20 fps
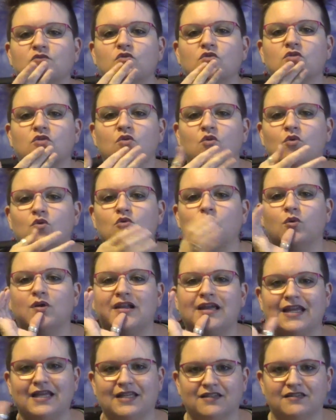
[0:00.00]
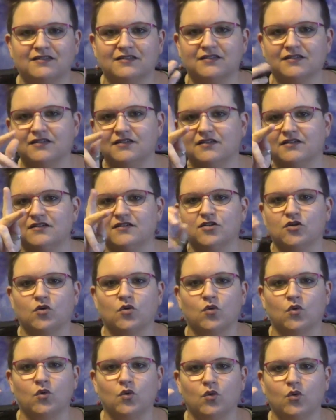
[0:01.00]
We sign color drink for
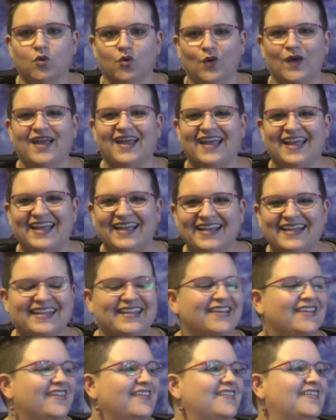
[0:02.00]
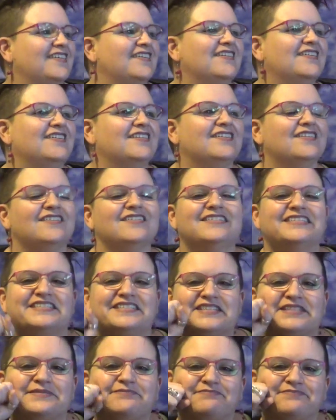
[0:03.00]
Kool-Aid at our home. That's our
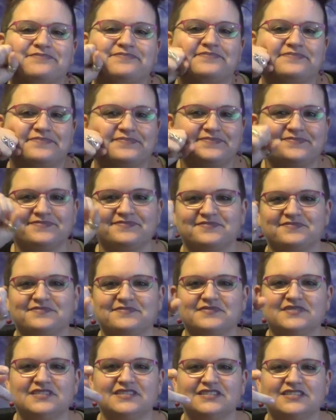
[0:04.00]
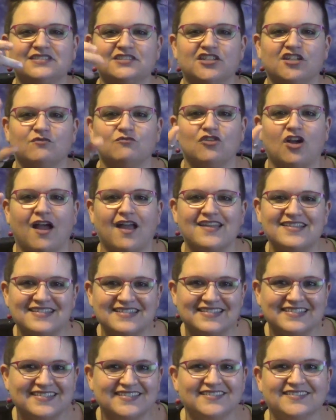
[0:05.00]
home signs. We also do this. That's the
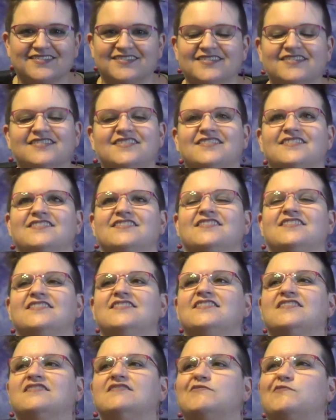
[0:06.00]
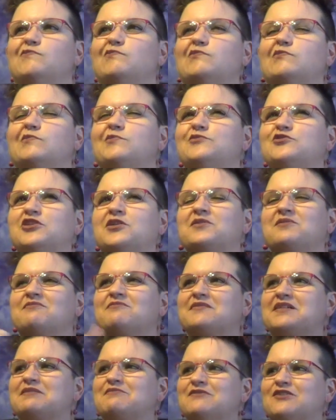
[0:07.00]
sign for Sprite in our
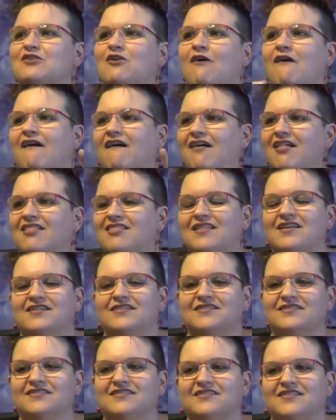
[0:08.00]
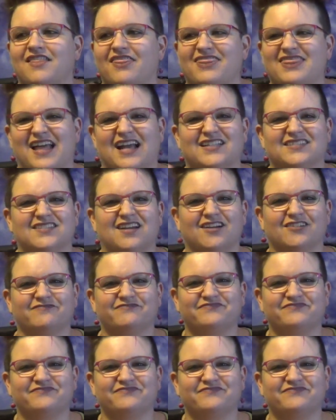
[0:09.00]
home. I'm trying to remember all the other ones.